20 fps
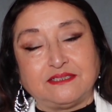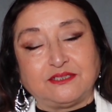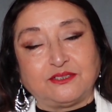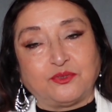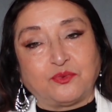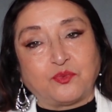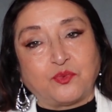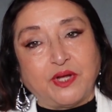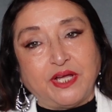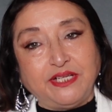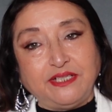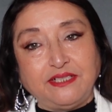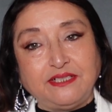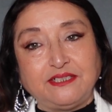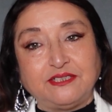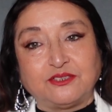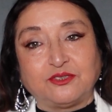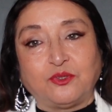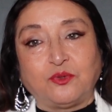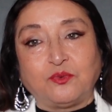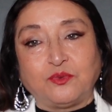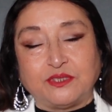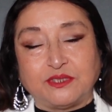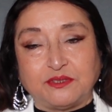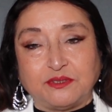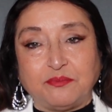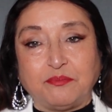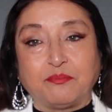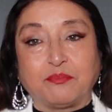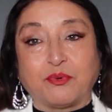So writing is
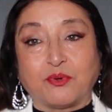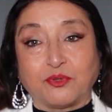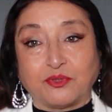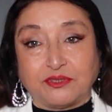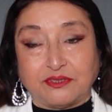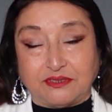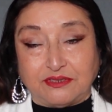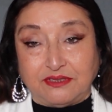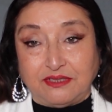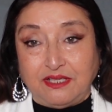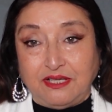always important.